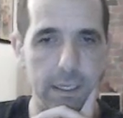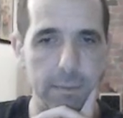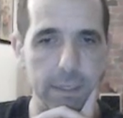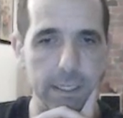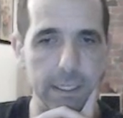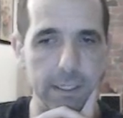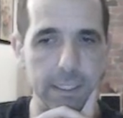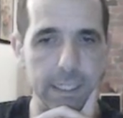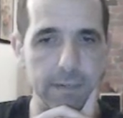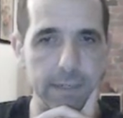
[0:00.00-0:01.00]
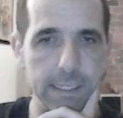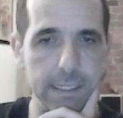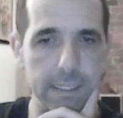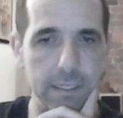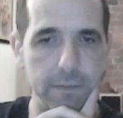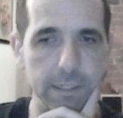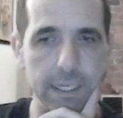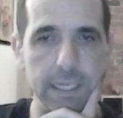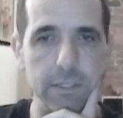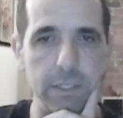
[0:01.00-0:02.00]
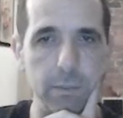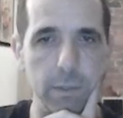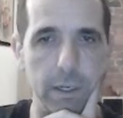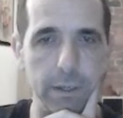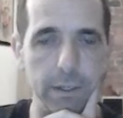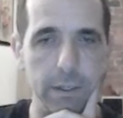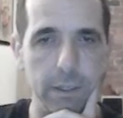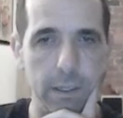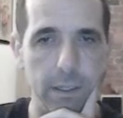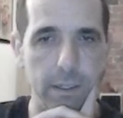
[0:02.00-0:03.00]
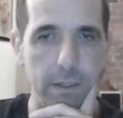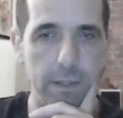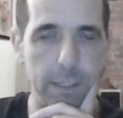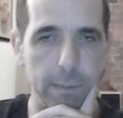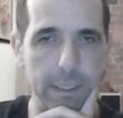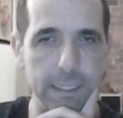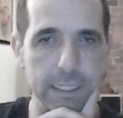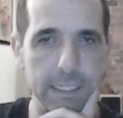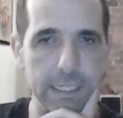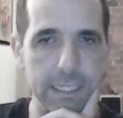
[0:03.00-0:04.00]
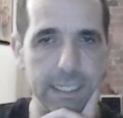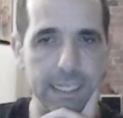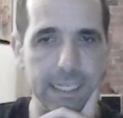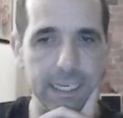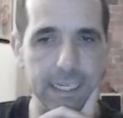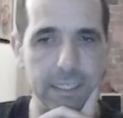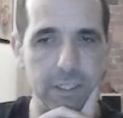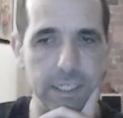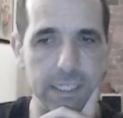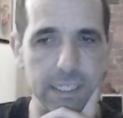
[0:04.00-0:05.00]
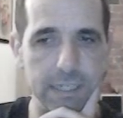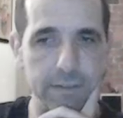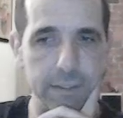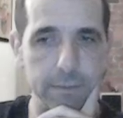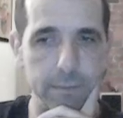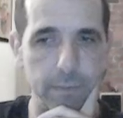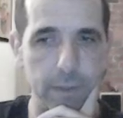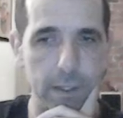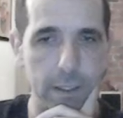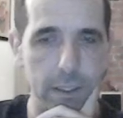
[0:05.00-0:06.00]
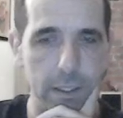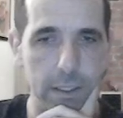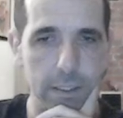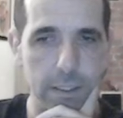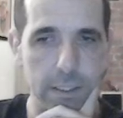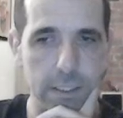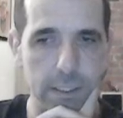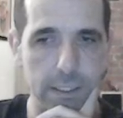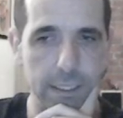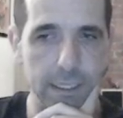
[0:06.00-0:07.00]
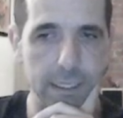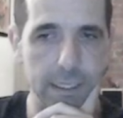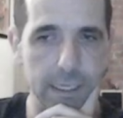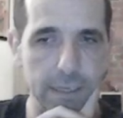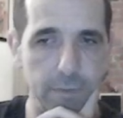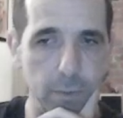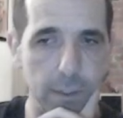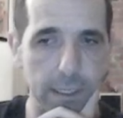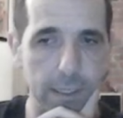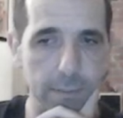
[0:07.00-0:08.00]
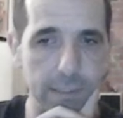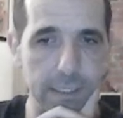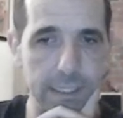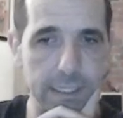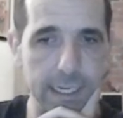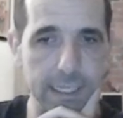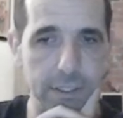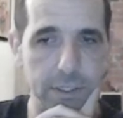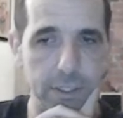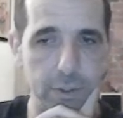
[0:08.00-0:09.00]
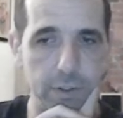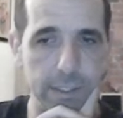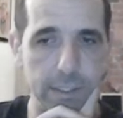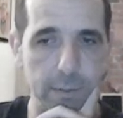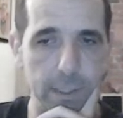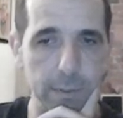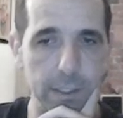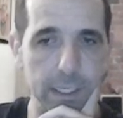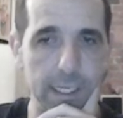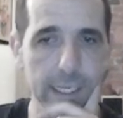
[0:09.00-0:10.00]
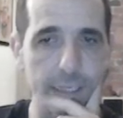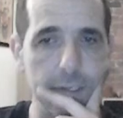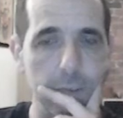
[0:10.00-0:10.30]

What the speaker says: And the idea is that after king g1, they'll play this sneaky king g7. So that if white comes into h2 straight away with the king,